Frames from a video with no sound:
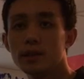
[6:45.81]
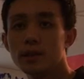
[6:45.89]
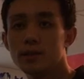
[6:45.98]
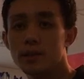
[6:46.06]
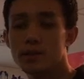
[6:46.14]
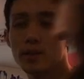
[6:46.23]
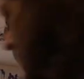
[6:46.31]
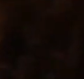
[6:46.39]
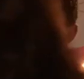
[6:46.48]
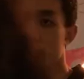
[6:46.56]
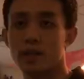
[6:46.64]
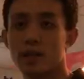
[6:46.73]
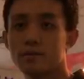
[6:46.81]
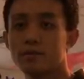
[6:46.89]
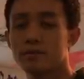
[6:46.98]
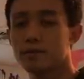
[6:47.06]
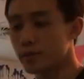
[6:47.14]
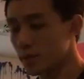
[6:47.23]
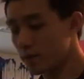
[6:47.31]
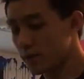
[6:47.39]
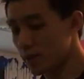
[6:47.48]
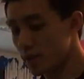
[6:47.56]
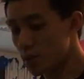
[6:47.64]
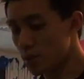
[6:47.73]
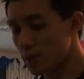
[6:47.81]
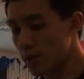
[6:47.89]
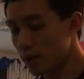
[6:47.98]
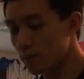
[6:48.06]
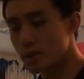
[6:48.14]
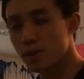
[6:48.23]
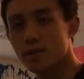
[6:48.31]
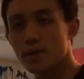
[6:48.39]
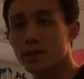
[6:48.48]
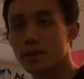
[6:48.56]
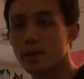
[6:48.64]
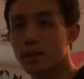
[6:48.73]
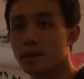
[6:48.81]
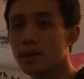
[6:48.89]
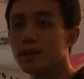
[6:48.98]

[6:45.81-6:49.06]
60 plus 5 for the 32 at Optus, and then